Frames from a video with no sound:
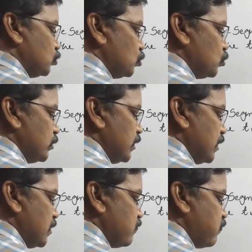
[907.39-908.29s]
through
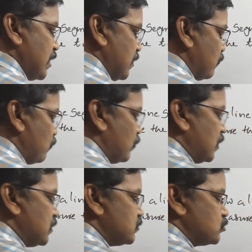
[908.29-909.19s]
A5
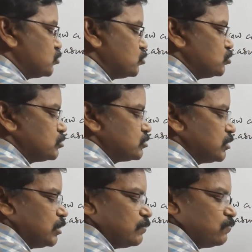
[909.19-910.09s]
1, 2,
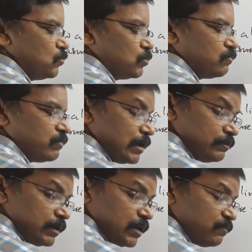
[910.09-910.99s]
3, 4, 5
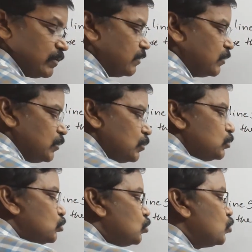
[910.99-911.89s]
A5
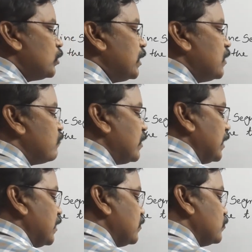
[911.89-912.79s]
through
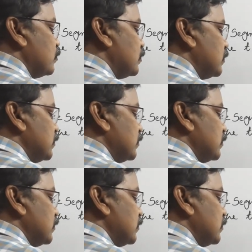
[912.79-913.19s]
A5